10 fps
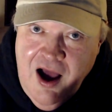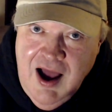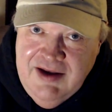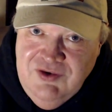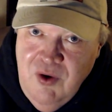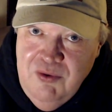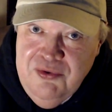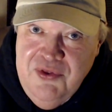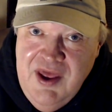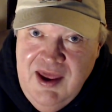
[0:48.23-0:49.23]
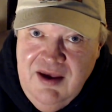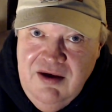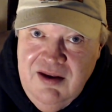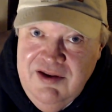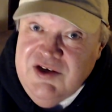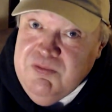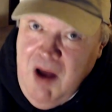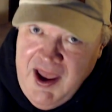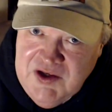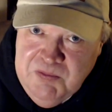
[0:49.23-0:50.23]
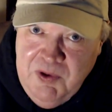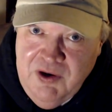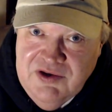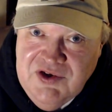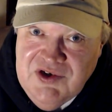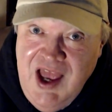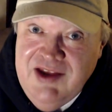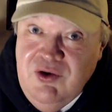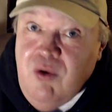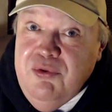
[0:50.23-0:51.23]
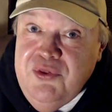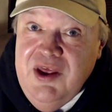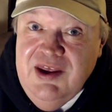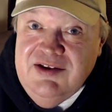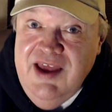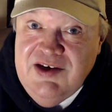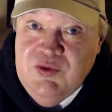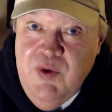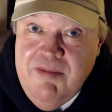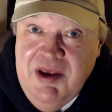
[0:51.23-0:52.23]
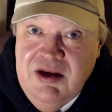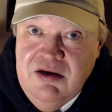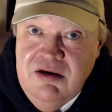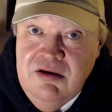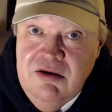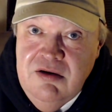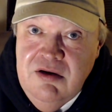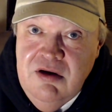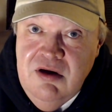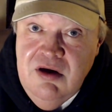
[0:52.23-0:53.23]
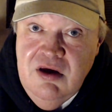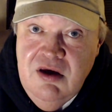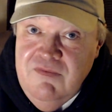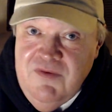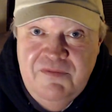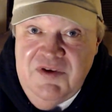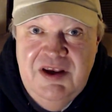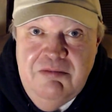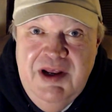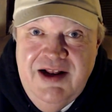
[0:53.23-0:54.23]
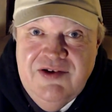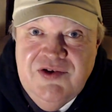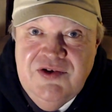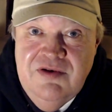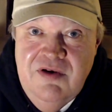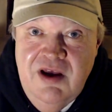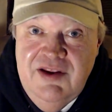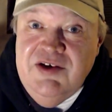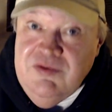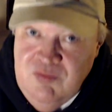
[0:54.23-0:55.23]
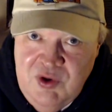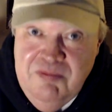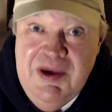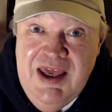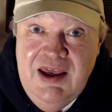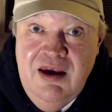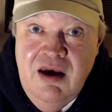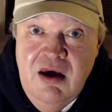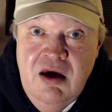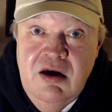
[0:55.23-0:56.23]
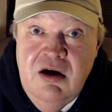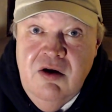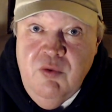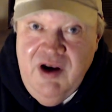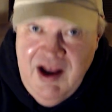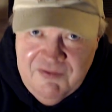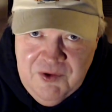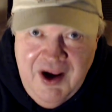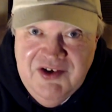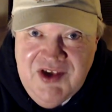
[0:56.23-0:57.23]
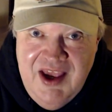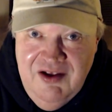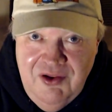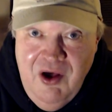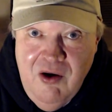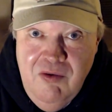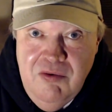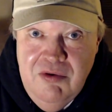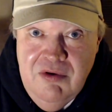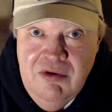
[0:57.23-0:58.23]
I don't think, at least my experiences, I don't think it takes women 15 minutes. At least with me, right after I say hello,